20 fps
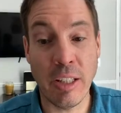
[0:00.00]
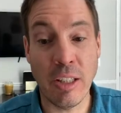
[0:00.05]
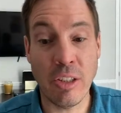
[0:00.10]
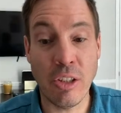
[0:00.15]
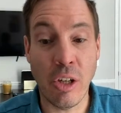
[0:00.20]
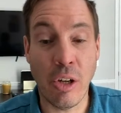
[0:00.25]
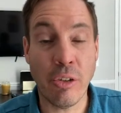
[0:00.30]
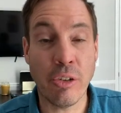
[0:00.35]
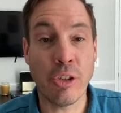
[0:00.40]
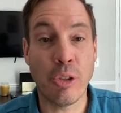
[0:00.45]

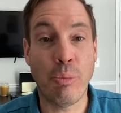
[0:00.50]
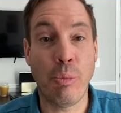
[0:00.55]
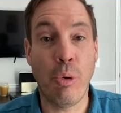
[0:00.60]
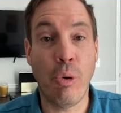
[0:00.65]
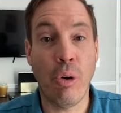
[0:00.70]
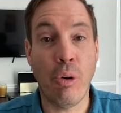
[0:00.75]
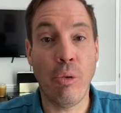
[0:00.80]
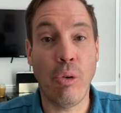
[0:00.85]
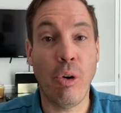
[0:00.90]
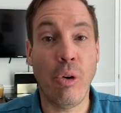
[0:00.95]
adult
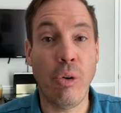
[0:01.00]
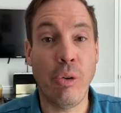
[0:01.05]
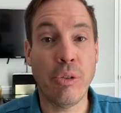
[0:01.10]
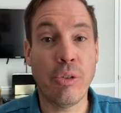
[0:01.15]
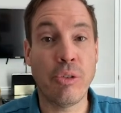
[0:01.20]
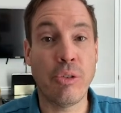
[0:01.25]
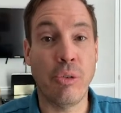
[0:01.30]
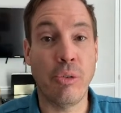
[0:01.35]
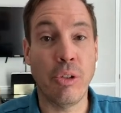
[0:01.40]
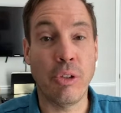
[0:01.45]
support roles
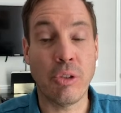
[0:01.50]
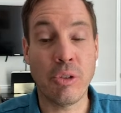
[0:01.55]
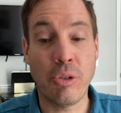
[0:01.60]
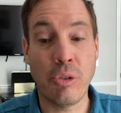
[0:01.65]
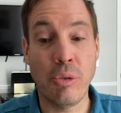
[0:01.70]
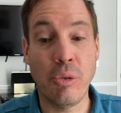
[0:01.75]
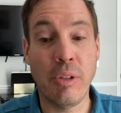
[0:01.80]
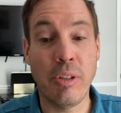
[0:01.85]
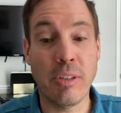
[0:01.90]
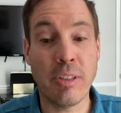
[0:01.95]
so the
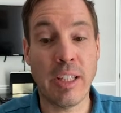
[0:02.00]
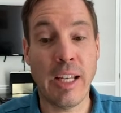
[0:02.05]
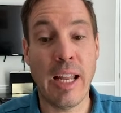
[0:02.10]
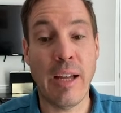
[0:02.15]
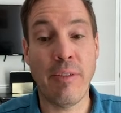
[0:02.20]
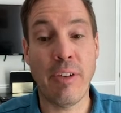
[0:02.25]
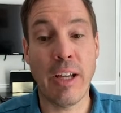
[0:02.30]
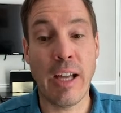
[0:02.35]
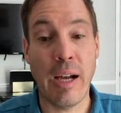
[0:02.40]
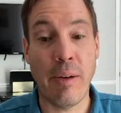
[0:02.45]
students can
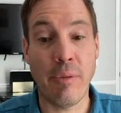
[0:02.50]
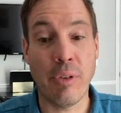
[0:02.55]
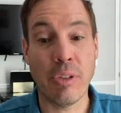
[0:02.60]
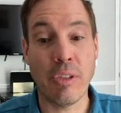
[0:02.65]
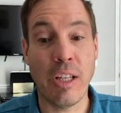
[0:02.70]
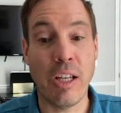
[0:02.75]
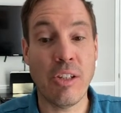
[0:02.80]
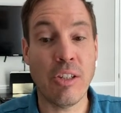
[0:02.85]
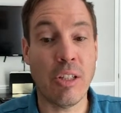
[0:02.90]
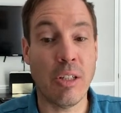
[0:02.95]
have a
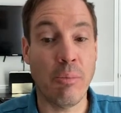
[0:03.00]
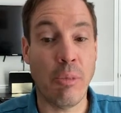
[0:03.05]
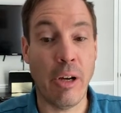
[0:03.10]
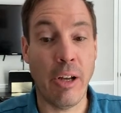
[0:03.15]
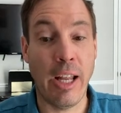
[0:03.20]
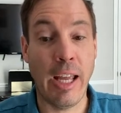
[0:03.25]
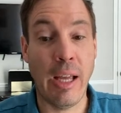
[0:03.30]
conversation about,